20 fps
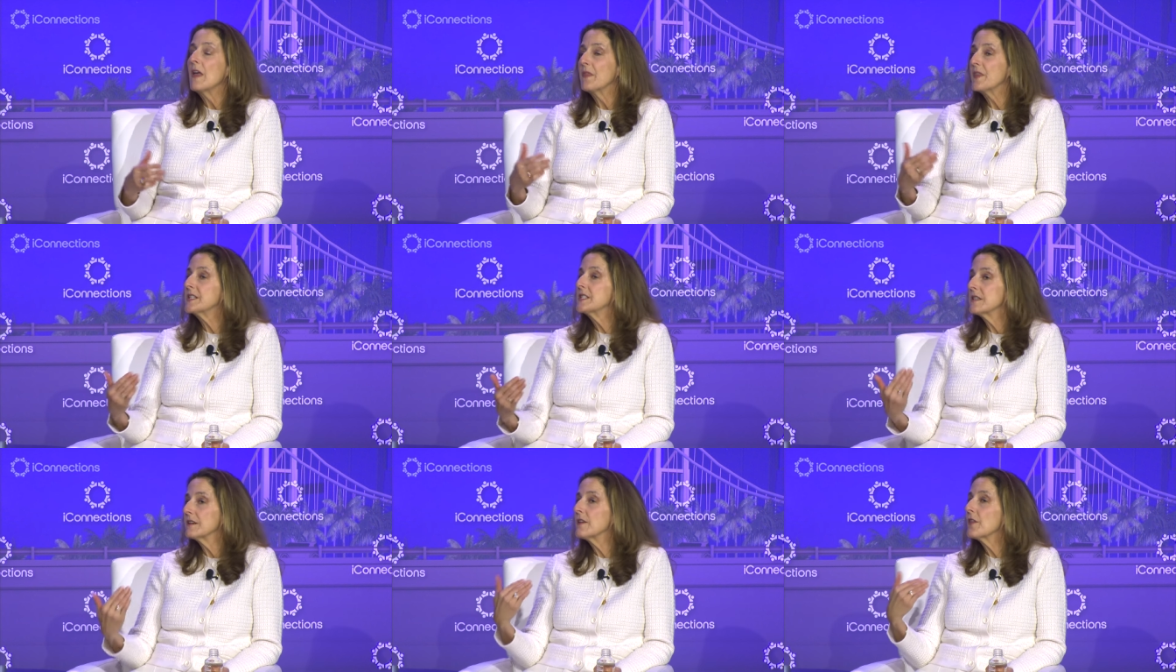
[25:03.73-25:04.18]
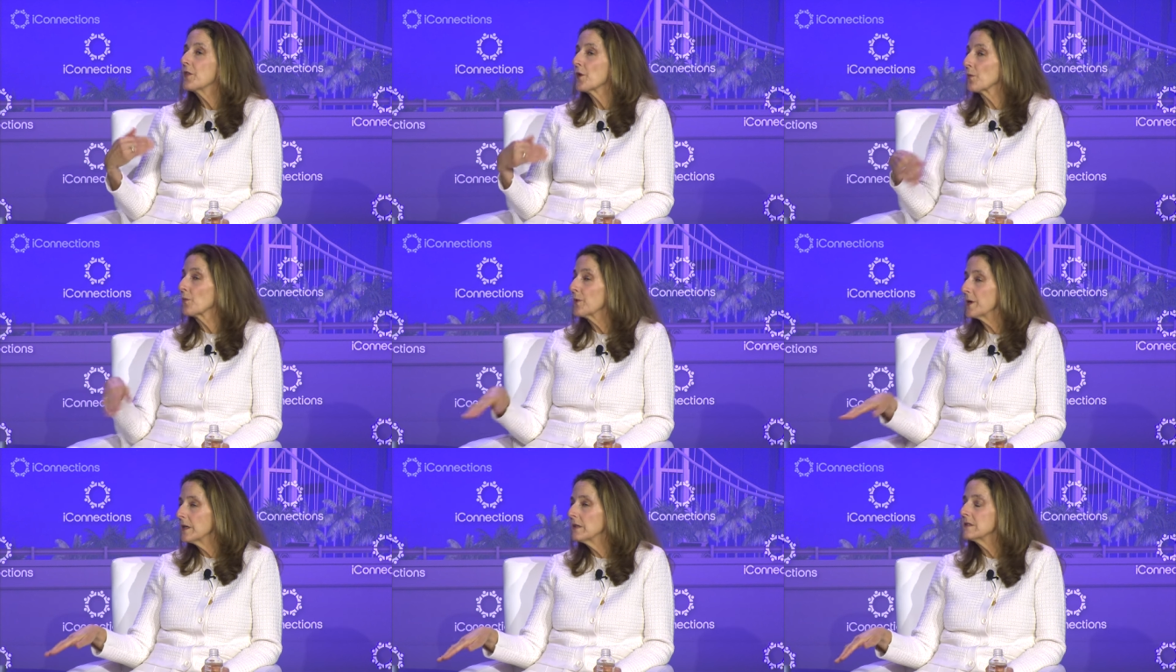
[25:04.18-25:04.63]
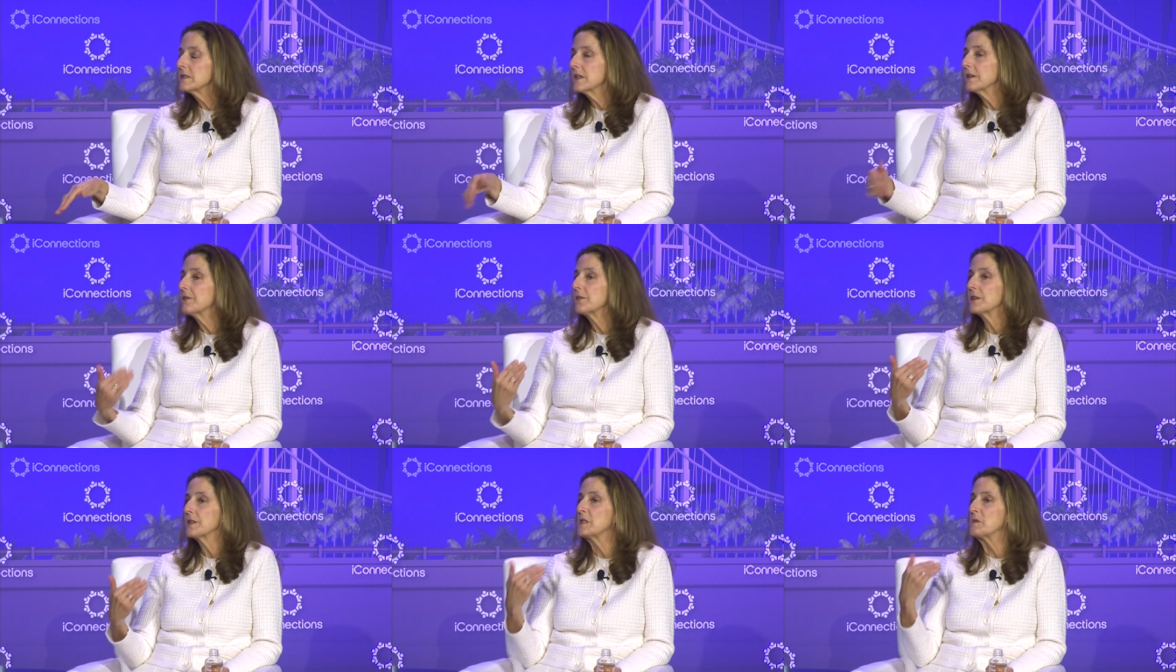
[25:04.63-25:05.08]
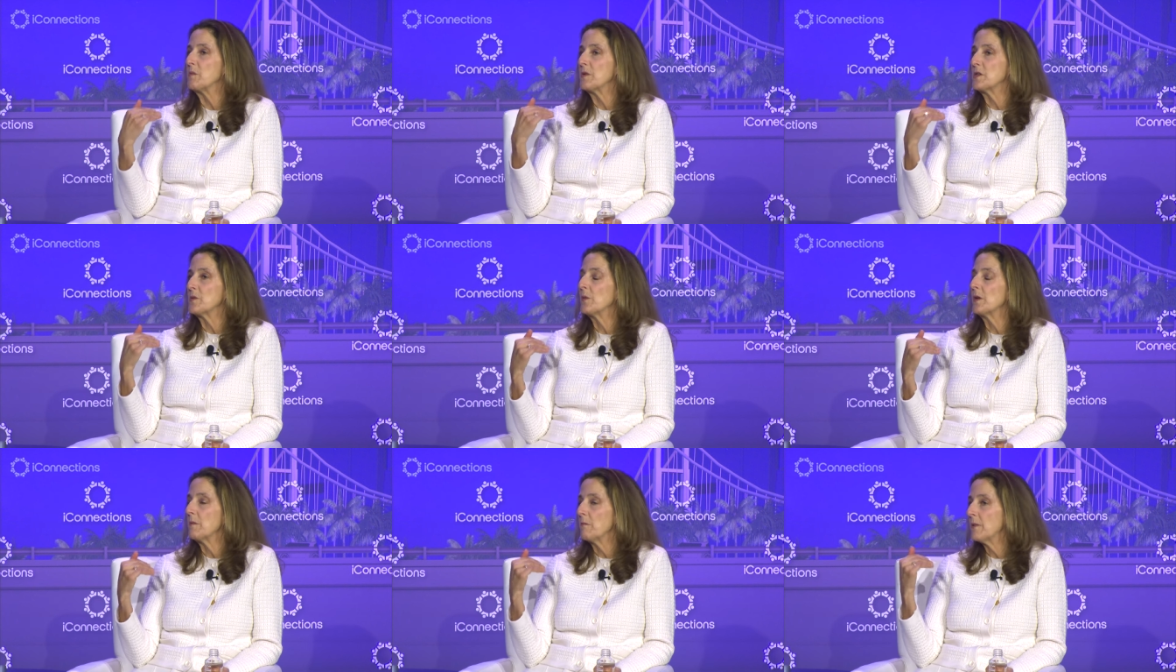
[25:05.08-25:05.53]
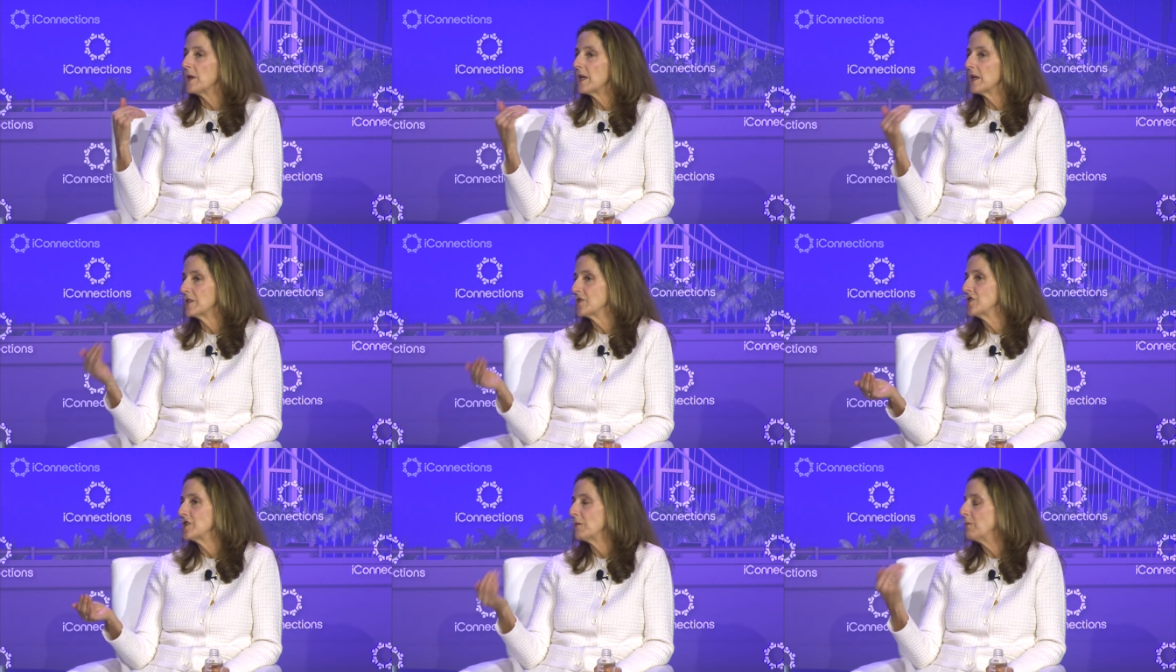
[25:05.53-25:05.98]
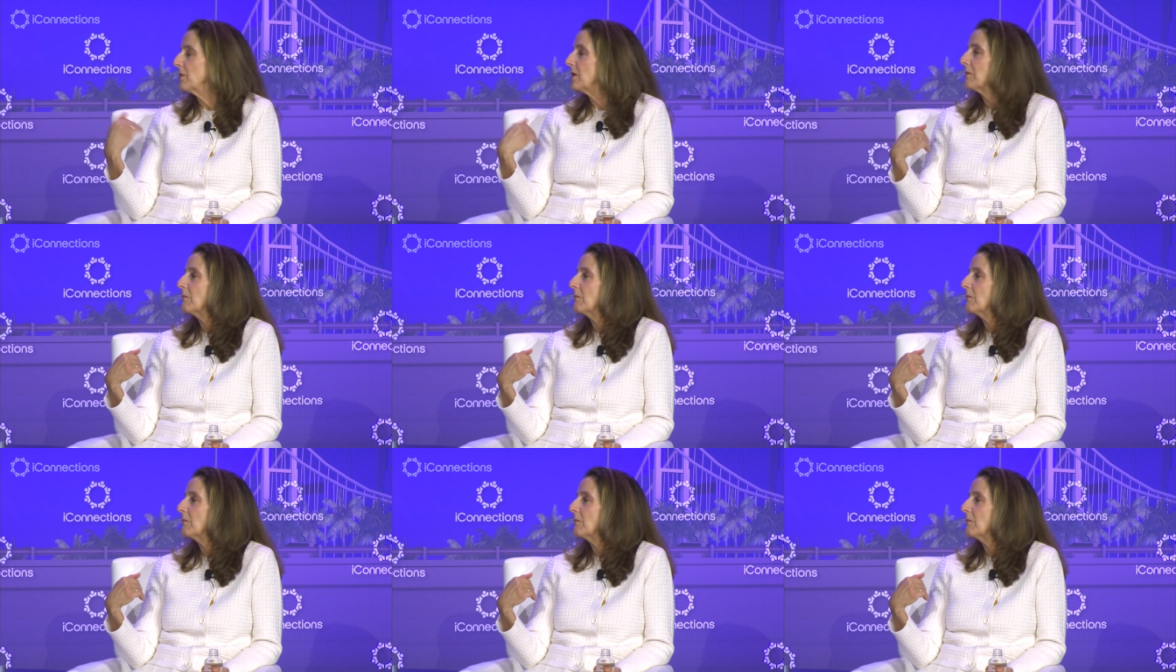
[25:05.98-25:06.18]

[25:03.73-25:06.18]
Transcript: The, the real difference between being a GP